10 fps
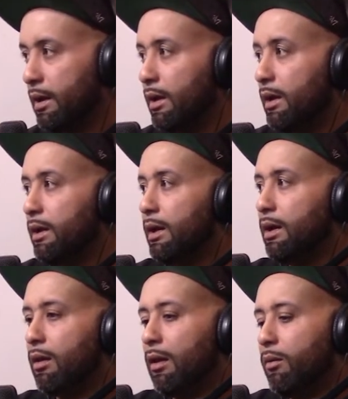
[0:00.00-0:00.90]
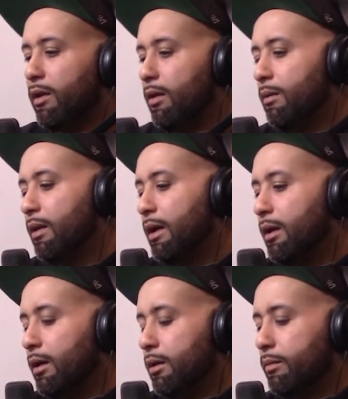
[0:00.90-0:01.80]
Yeah. yeah. it's like what's name is like
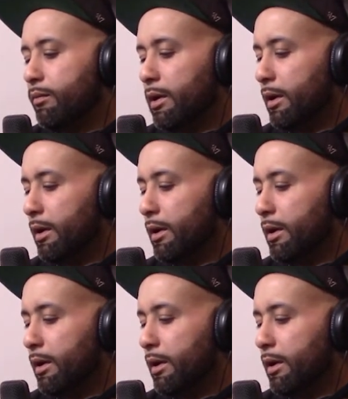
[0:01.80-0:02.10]
um.